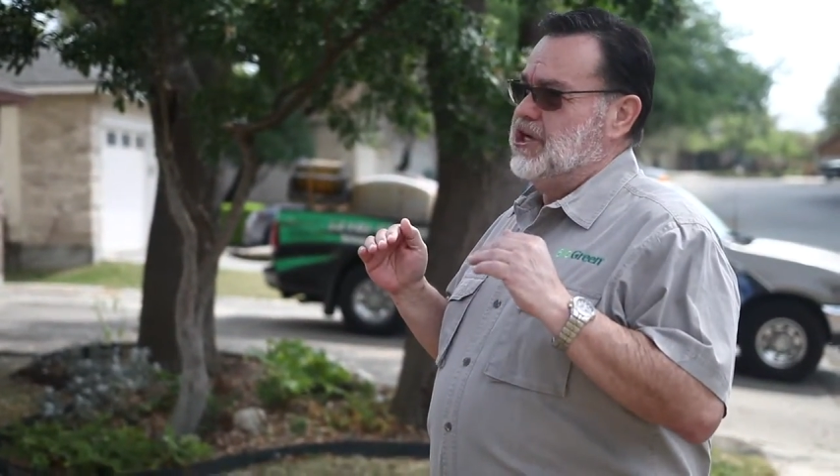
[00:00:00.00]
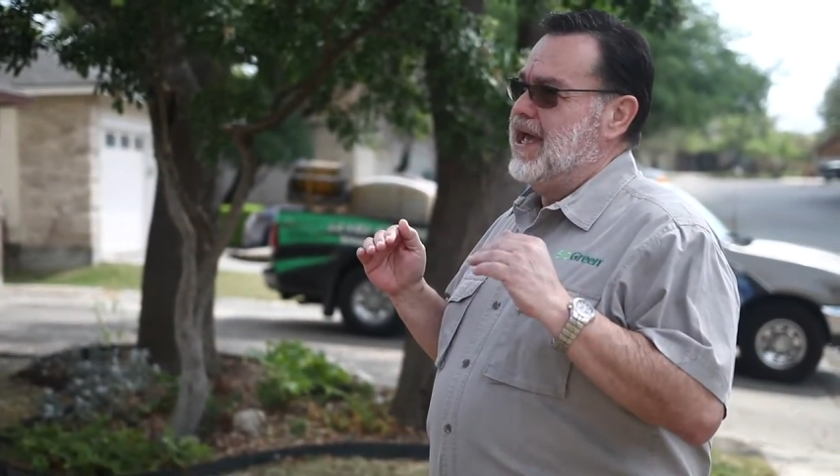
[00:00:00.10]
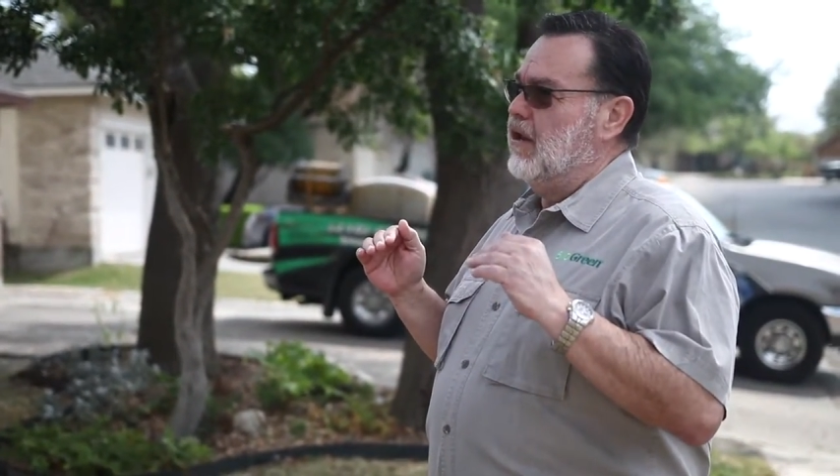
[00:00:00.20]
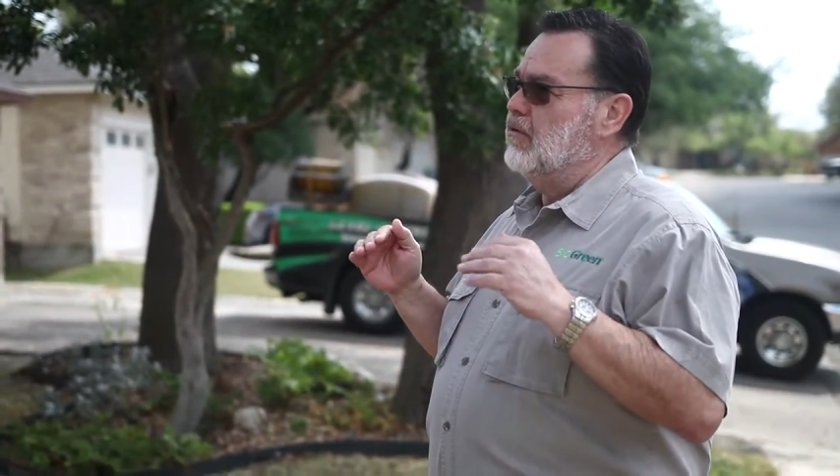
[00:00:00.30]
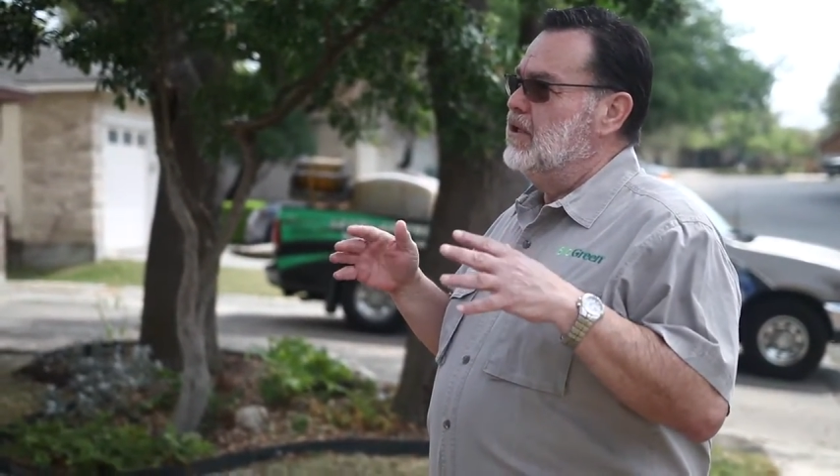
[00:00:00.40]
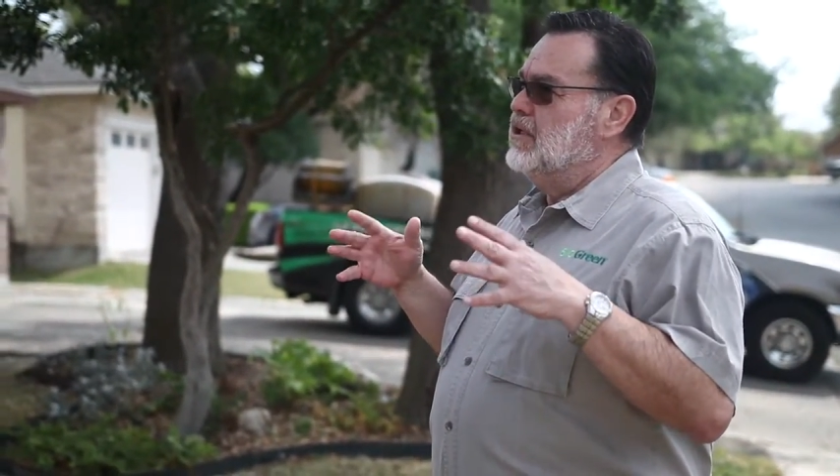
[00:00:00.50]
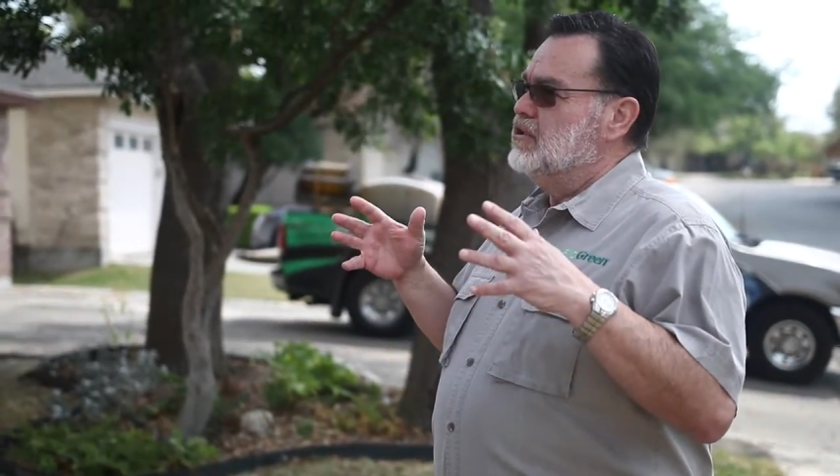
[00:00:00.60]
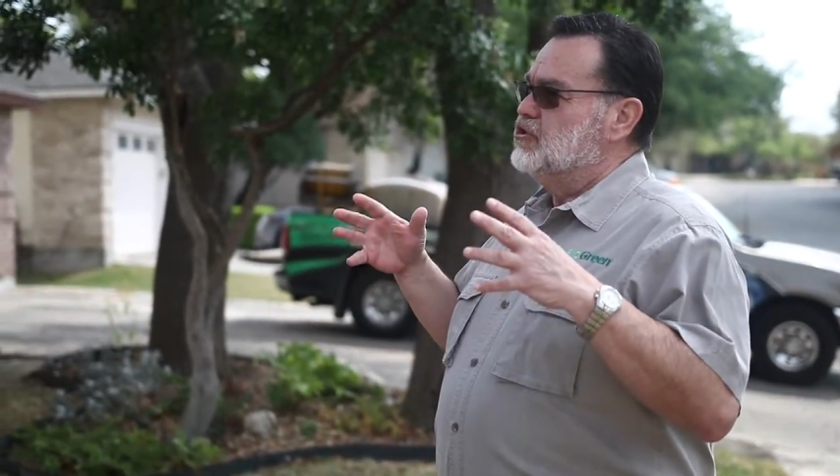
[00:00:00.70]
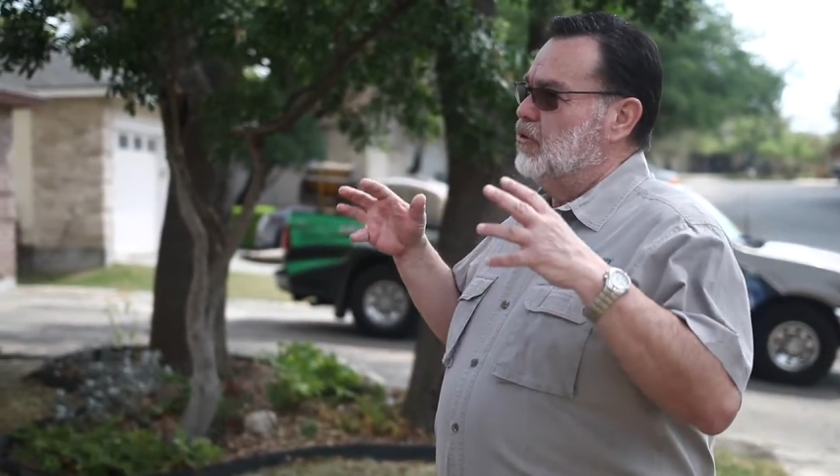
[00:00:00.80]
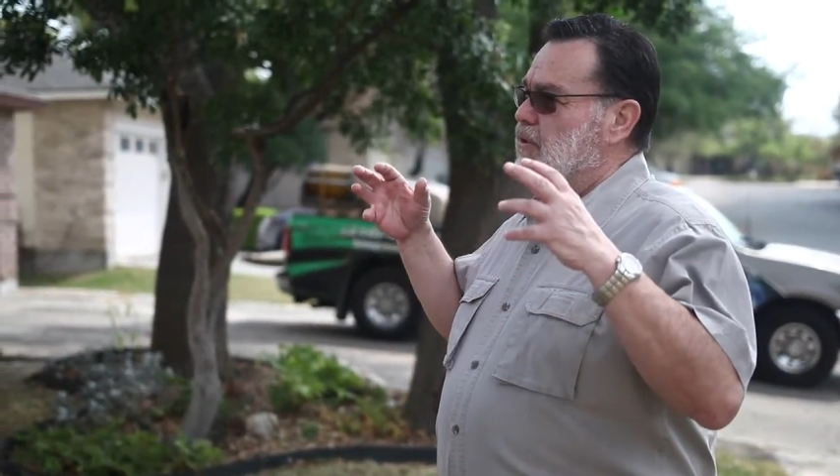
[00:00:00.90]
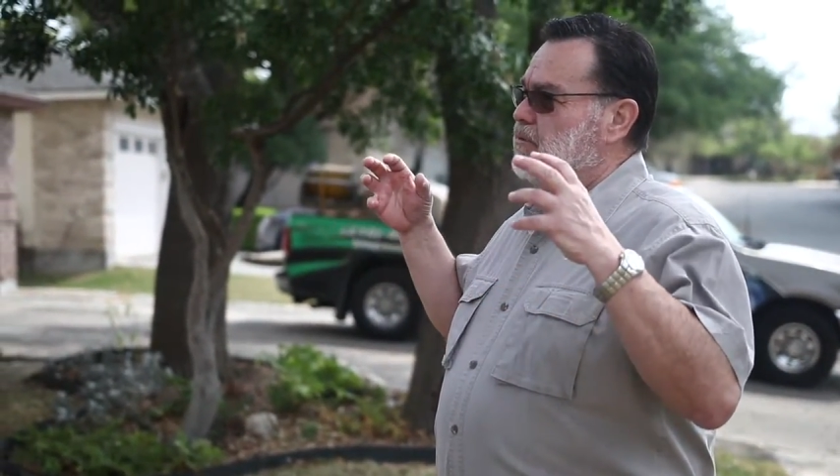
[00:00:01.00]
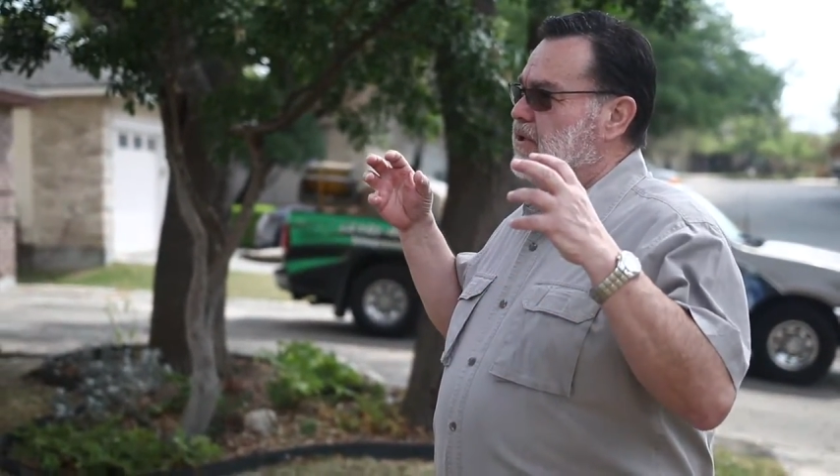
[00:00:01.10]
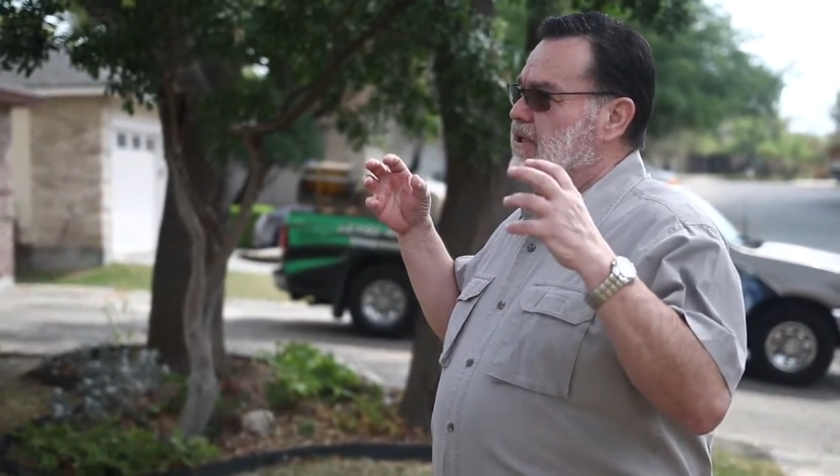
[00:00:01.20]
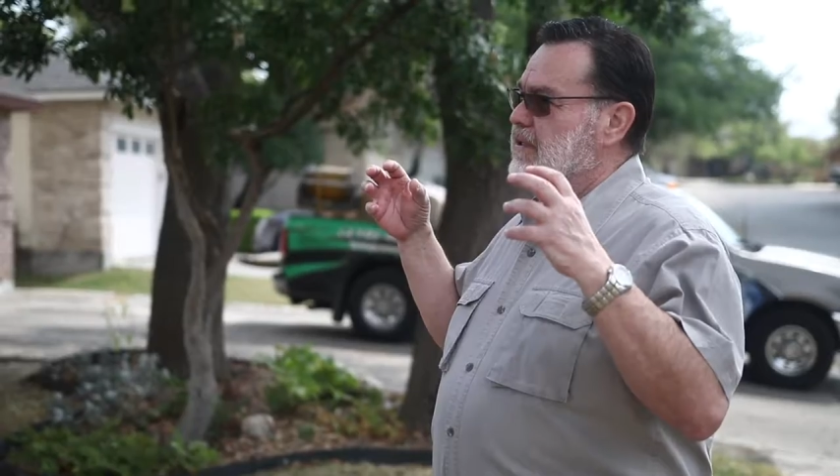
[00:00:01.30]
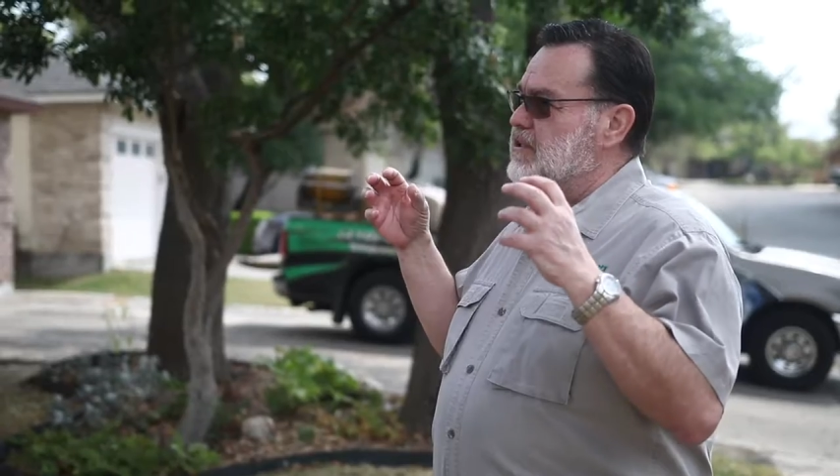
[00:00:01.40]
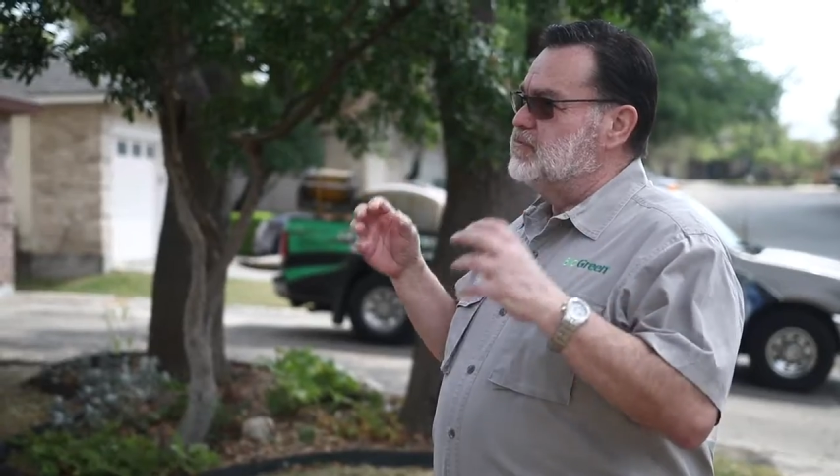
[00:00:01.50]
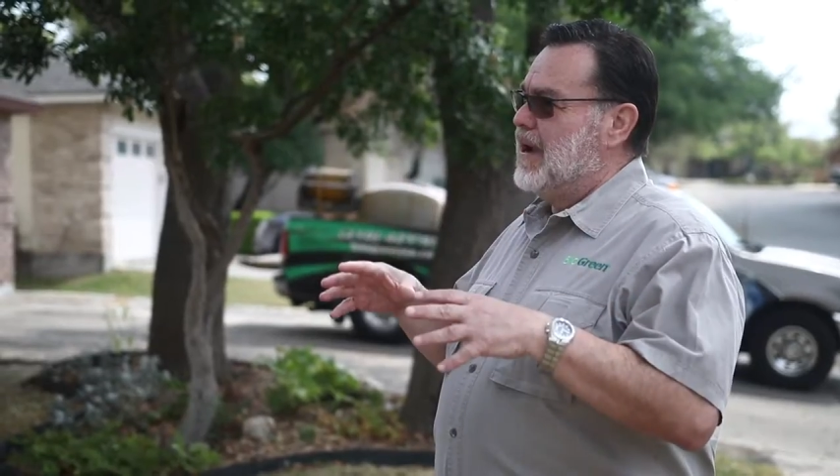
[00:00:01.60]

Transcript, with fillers: shallow. So we want to get these